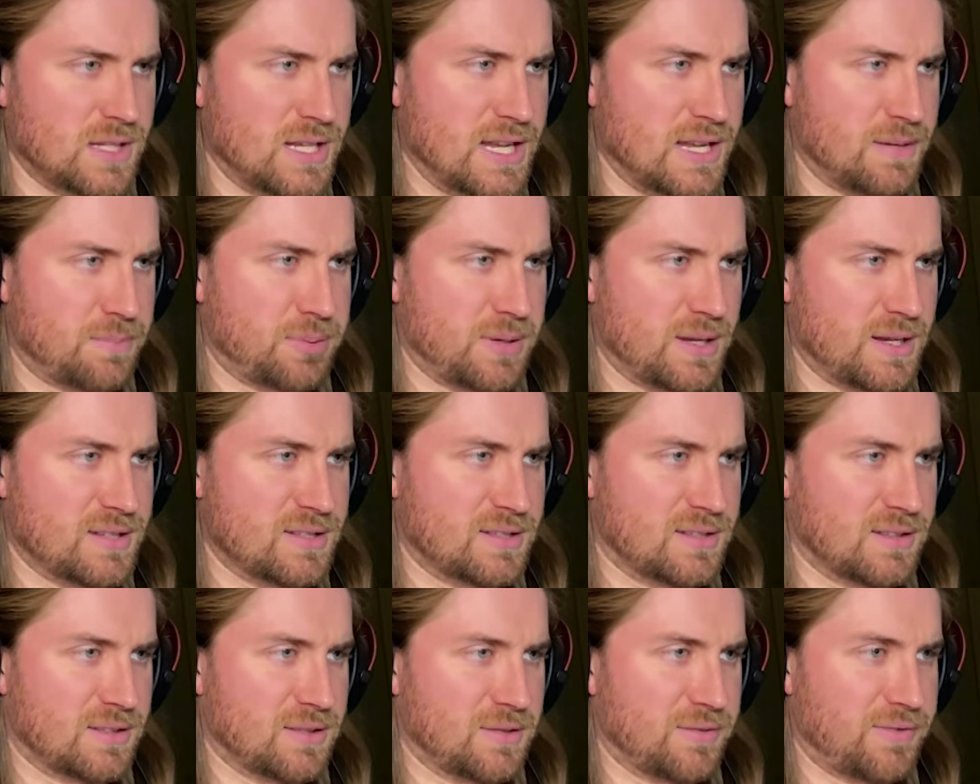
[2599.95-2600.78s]
Get
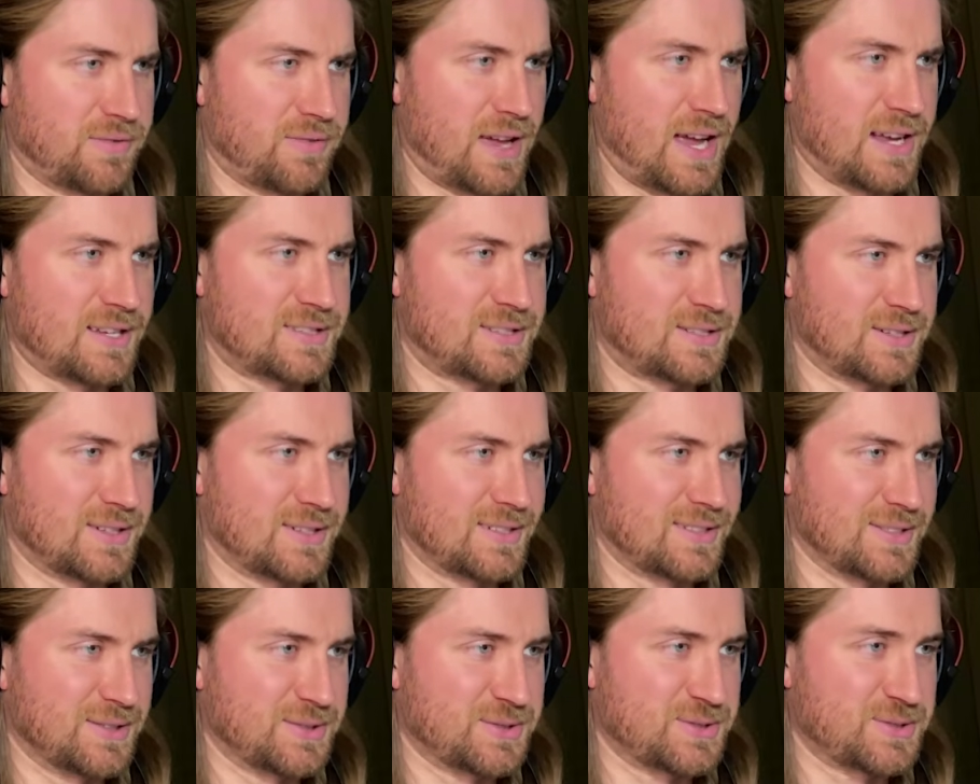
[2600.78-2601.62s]
places a little faster,
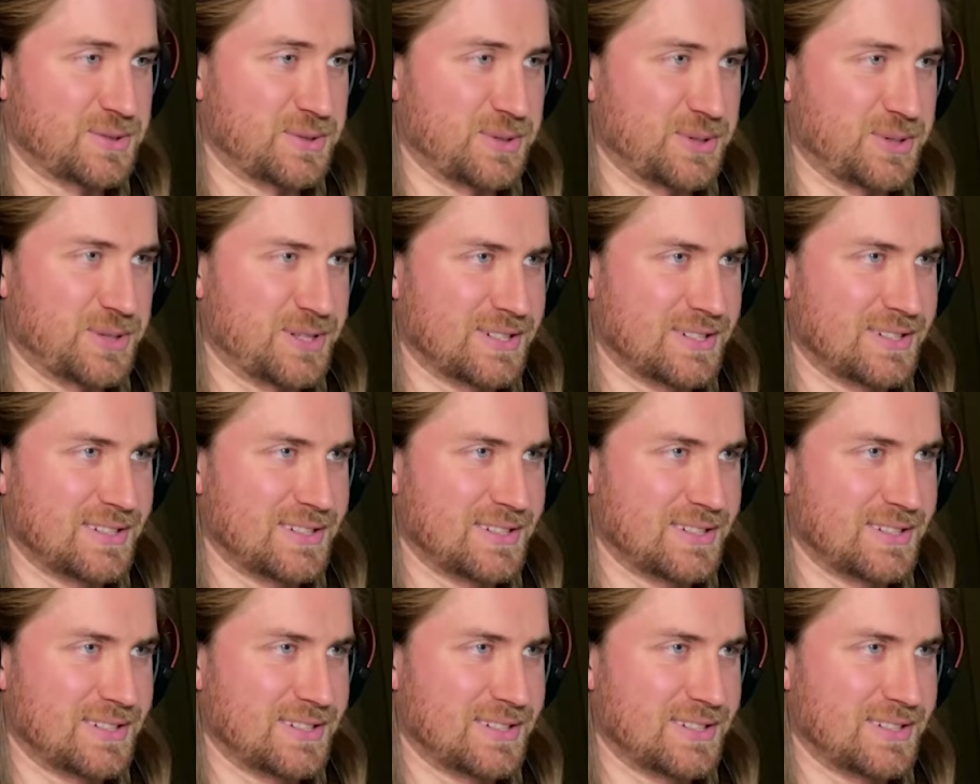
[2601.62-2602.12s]
a little sooner.